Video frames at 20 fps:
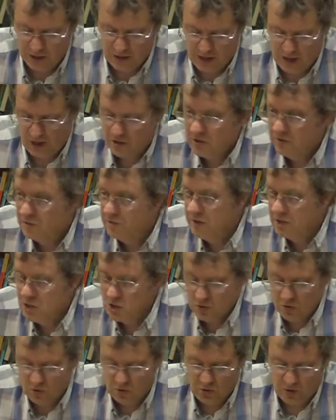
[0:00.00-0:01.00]
Now,
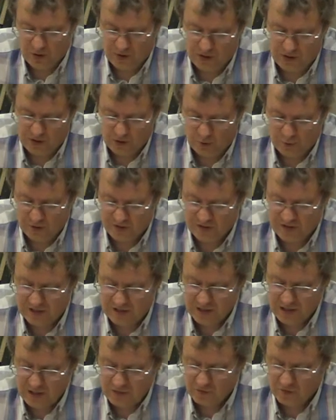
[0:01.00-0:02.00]
conventional economics
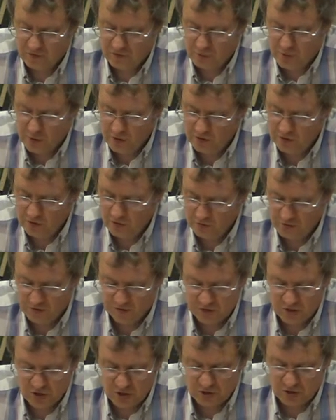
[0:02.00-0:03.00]
cleaves off personal
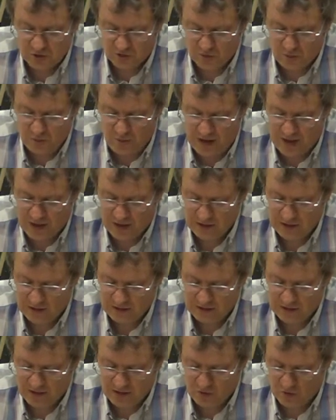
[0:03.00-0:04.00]
decisions from market
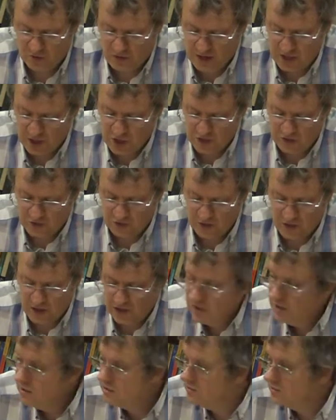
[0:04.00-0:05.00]
interactions.
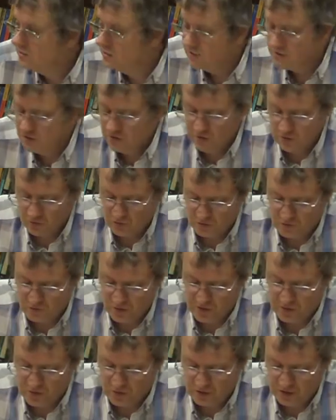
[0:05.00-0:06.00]
It says to
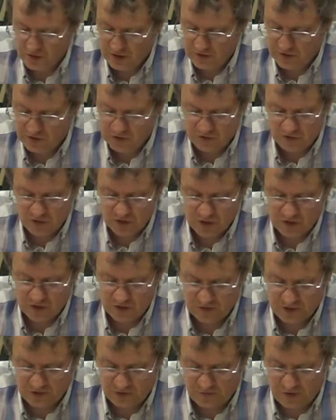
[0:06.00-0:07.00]
reflect on these
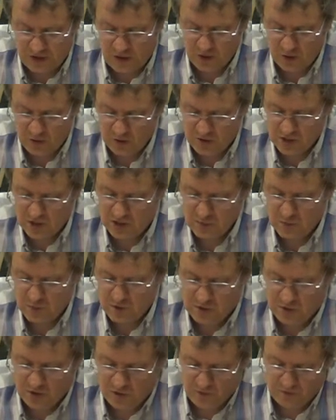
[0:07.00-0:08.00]
decisions is a value
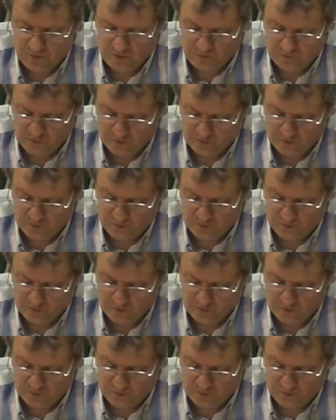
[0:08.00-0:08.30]
judgment, no